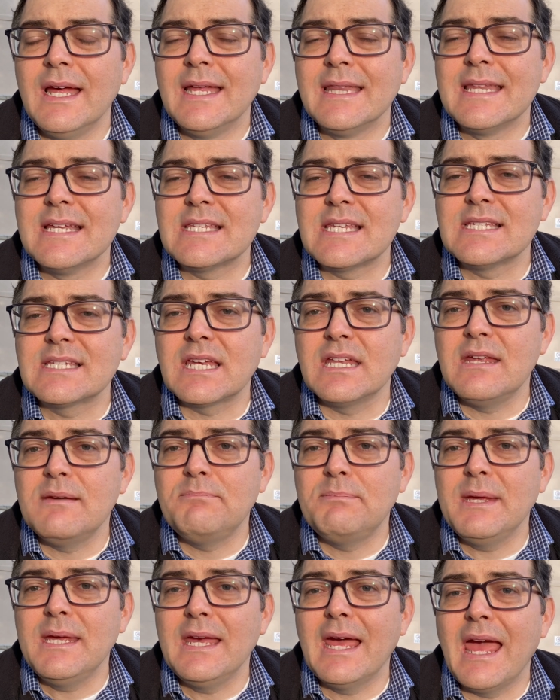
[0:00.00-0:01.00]
This is going to
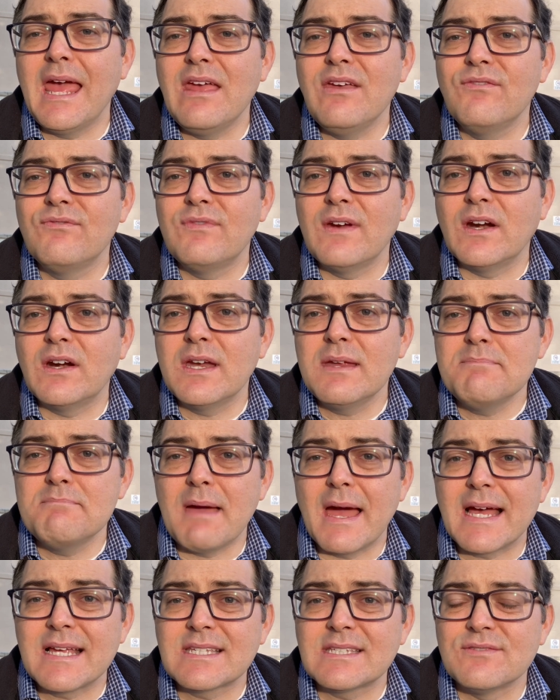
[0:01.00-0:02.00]
be a very
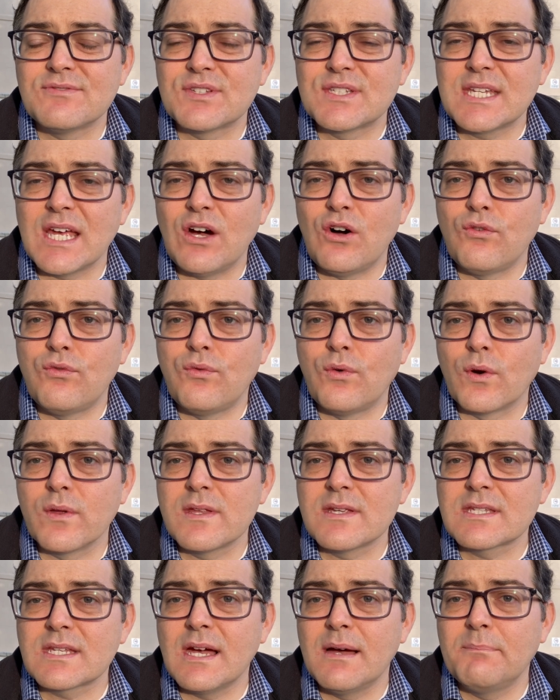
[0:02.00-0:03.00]
massive sale for
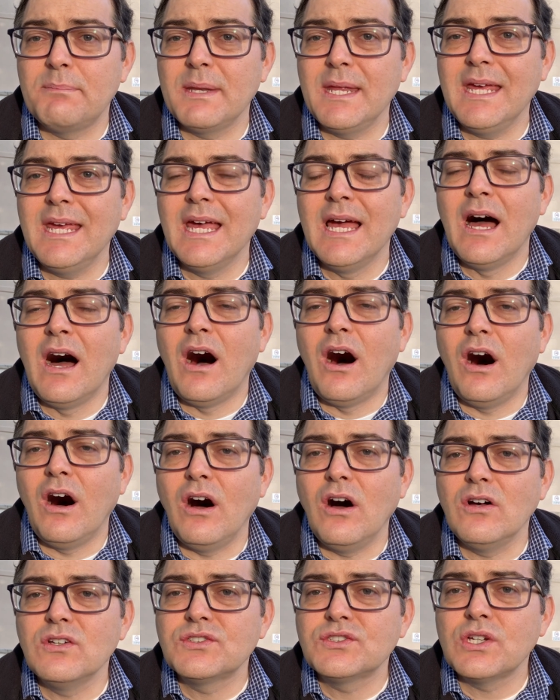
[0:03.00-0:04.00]
this company
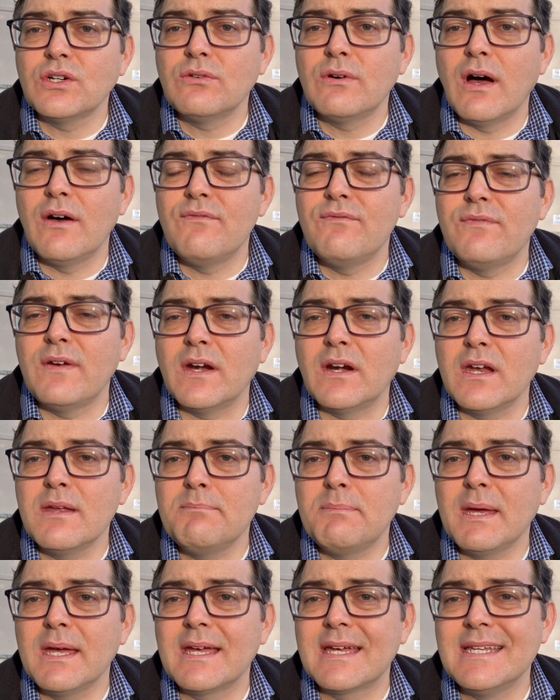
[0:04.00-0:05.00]
also, a very
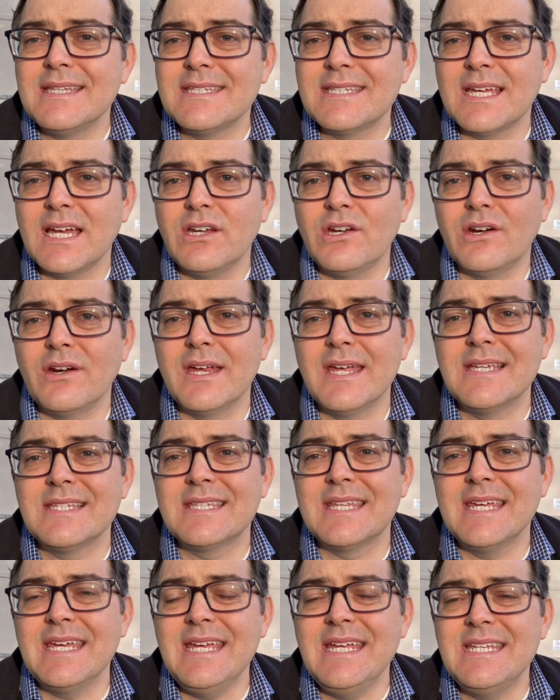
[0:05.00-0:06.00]
big contender is
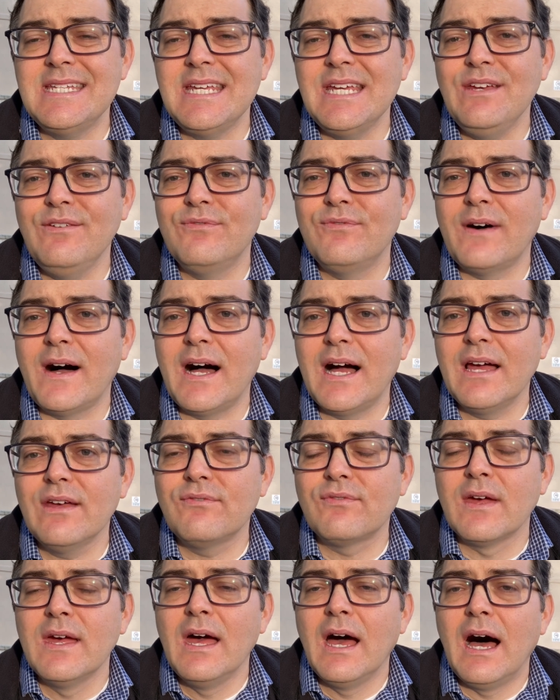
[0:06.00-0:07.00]
the
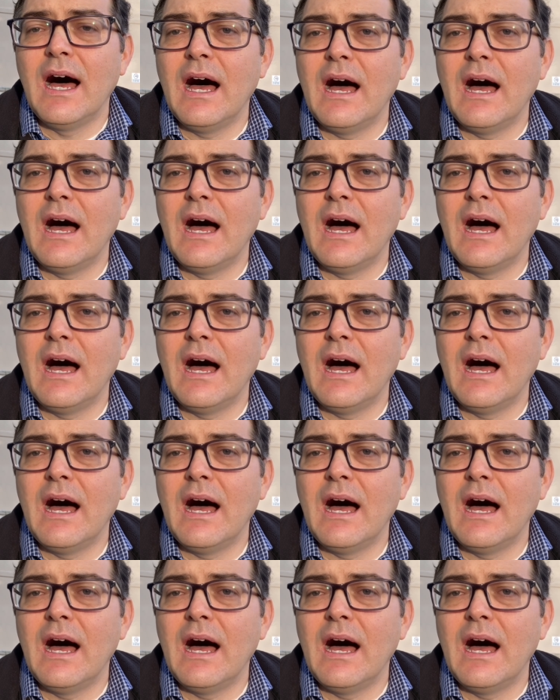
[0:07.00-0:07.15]
ET5.